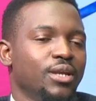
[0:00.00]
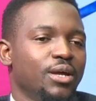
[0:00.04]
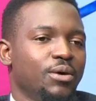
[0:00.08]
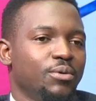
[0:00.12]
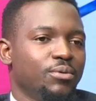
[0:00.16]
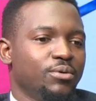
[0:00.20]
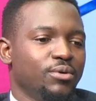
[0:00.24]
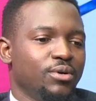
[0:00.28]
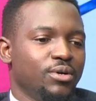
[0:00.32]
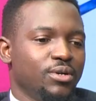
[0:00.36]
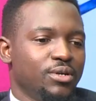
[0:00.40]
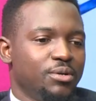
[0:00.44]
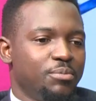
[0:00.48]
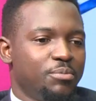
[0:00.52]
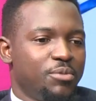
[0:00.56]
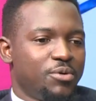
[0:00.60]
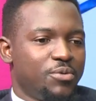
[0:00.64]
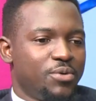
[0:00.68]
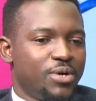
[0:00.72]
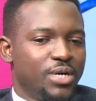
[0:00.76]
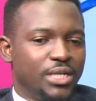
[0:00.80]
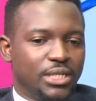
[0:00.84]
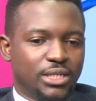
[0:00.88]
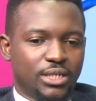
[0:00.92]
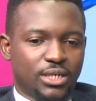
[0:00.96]
Now, number
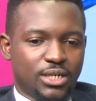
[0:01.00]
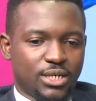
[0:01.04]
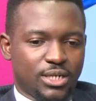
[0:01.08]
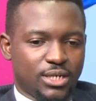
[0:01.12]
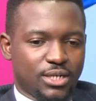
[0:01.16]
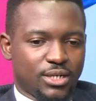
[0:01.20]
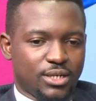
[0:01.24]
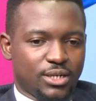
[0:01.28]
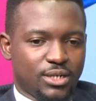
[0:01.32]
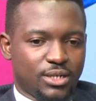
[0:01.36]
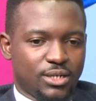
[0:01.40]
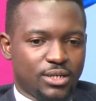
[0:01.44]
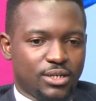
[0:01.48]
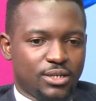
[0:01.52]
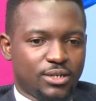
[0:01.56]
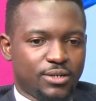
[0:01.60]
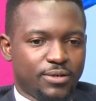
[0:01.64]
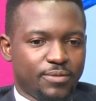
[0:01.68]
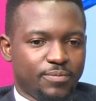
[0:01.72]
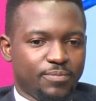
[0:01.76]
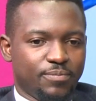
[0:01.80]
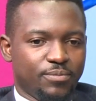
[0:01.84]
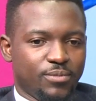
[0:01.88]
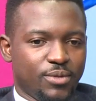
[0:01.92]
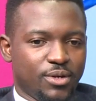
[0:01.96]
one,
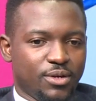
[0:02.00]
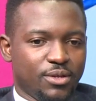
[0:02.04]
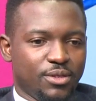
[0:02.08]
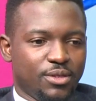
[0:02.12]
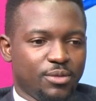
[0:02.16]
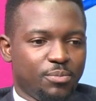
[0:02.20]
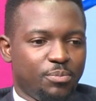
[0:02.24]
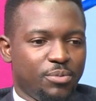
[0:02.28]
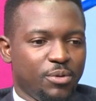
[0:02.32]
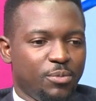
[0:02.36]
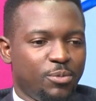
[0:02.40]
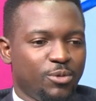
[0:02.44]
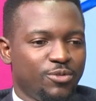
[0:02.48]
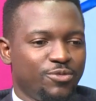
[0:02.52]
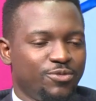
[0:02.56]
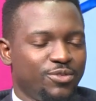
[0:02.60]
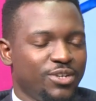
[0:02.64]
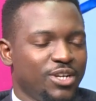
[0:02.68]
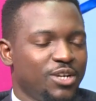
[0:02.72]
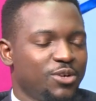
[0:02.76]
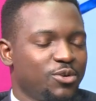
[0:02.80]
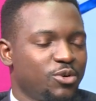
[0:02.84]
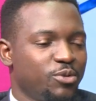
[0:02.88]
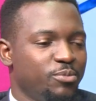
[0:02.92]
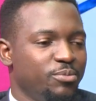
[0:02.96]
the people of
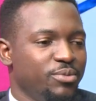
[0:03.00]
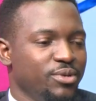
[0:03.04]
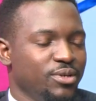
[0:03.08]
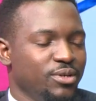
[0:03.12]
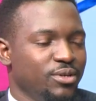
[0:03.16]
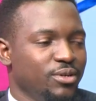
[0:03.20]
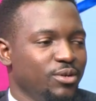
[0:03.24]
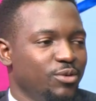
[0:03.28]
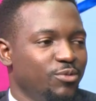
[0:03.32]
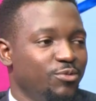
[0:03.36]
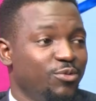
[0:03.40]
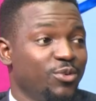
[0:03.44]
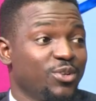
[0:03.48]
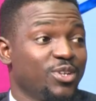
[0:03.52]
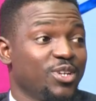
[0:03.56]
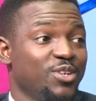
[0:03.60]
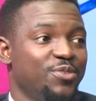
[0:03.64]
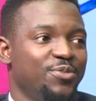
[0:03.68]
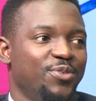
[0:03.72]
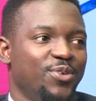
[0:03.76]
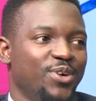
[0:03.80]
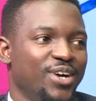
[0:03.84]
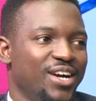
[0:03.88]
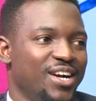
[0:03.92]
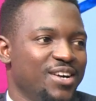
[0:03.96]
Nairobi
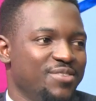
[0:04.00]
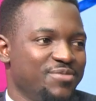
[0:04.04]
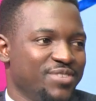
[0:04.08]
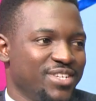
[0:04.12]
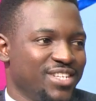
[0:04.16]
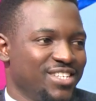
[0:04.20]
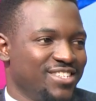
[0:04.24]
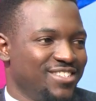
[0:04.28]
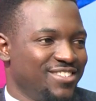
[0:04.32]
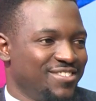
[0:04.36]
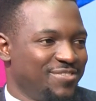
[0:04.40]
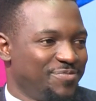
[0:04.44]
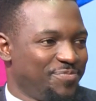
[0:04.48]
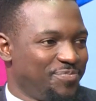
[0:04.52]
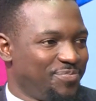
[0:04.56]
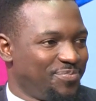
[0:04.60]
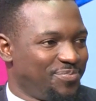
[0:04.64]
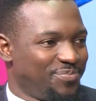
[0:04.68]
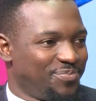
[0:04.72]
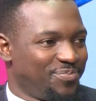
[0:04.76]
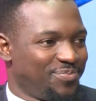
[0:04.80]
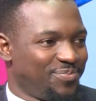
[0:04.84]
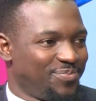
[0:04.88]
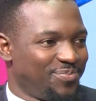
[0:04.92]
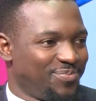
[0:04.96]
voted for a governor.
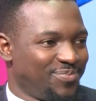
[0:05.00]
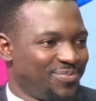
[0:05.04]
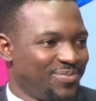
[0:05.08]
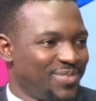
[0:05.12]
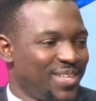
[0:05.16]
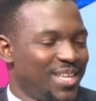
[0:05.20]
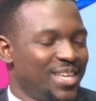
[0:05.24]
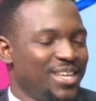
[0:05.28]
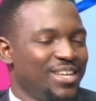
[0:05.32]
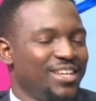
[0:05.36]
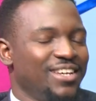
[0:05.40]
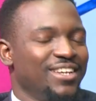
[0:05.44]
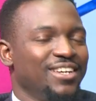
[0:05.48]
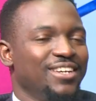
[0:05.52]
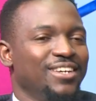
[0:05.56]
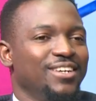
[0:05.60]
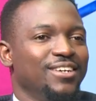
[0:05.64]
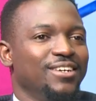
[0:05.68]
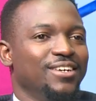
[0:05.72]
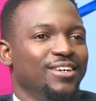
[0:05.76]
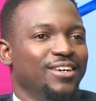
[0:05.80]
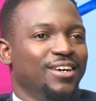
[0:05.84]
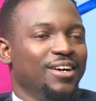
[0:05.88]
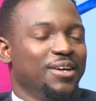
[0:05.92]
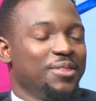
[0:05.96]
Yeah.
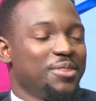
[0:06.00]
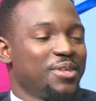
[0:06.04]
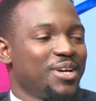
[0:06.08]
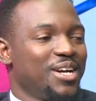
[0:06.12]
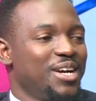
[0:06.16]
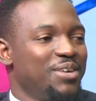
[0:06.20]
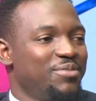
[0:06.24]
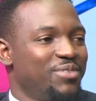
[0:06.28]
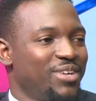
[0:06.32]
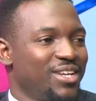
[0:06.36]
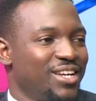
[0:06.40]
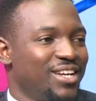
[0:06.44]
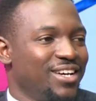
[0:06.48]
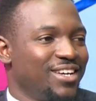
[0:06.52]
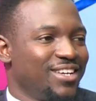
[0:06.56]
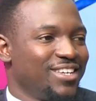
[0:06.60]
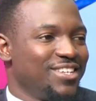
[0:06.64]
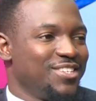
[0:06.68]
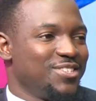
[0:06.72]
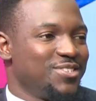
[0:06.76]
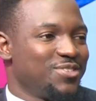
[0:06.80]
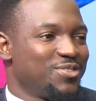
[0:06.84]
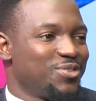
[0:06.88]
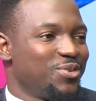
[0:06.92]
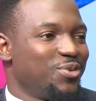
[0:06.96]
And the governor
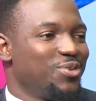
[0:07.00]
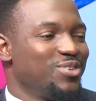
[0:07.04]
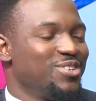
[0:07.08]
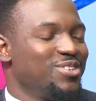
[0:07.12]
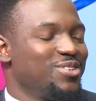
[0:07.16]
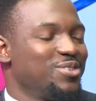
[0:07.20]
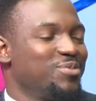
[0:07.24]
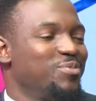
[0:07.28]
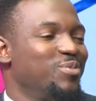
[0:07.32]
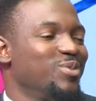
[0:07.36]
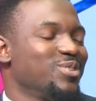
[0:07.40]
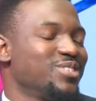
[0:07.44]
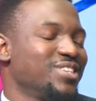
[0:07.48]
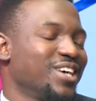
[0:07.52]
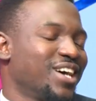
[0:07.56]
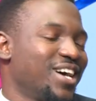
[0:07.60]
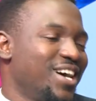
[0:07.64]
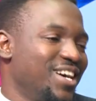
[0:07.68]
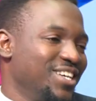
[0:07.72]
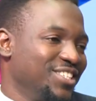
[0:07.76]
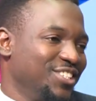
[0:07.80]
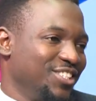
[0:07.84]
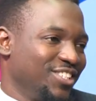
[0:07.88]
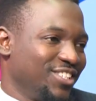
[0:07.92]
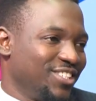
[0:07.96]
is Honorable
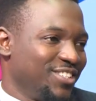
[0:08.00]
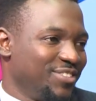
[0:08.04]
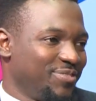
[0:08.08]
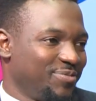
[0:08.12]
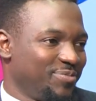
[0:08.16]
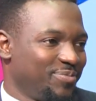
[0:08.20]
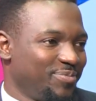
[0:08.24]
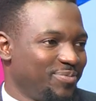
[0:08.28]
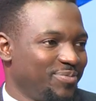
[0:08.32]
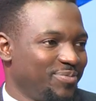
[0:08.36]
Sakaja.